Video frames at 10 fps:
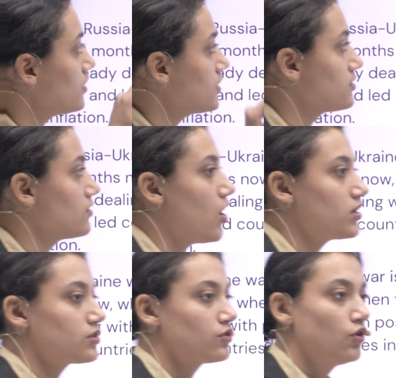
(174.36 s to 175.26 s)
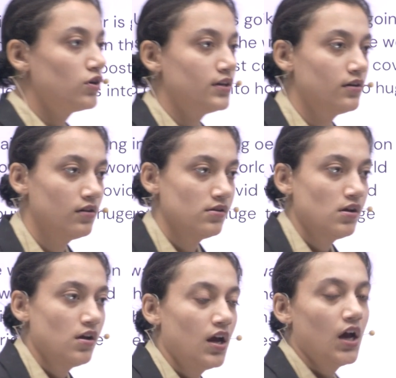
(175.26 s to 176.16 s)
is not good.
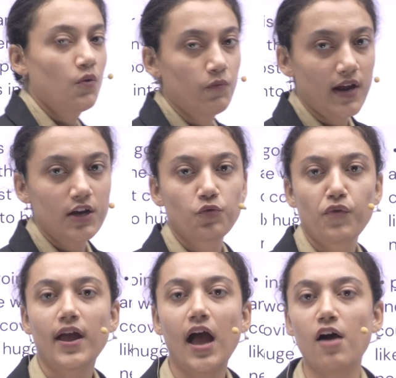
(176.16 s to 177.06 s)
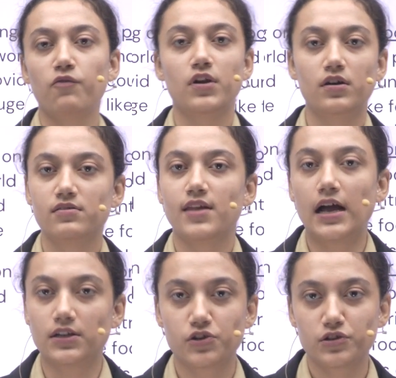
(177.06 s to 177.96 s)
Where do we have learned
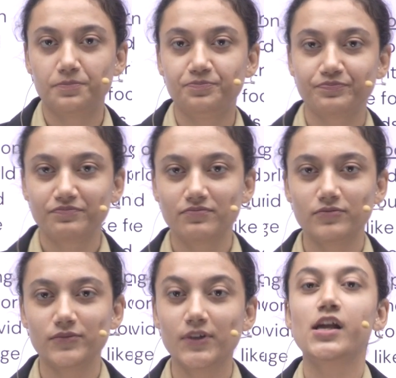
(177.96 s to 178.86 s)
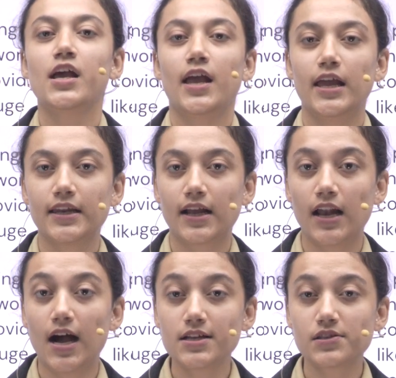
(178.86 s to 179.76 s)
that? In
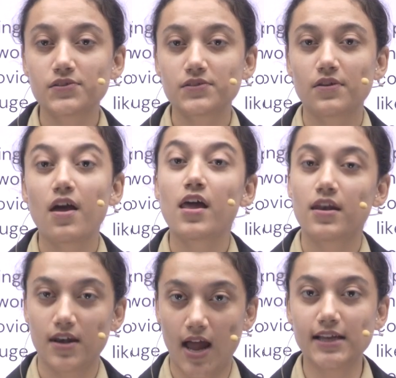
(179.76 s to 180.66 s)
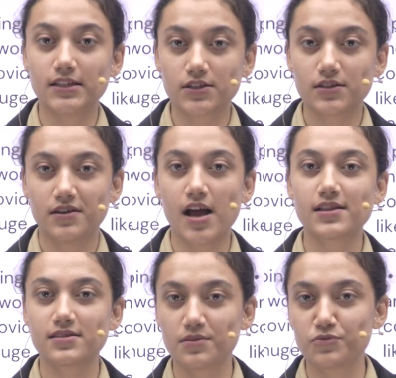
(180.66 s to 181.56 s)
class 9th,
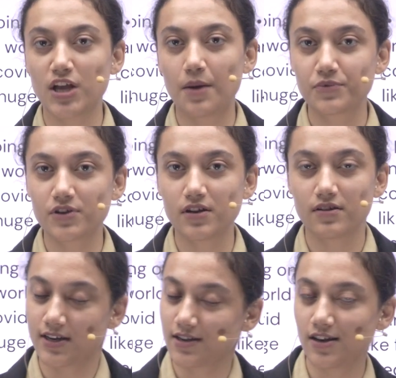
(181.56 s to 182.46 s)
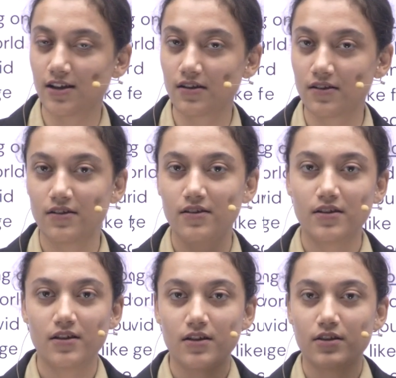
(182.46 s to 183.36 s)
Nazism chapter, Hitler,
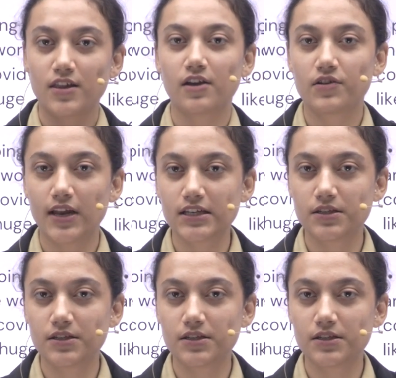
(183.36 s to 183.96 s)
the Great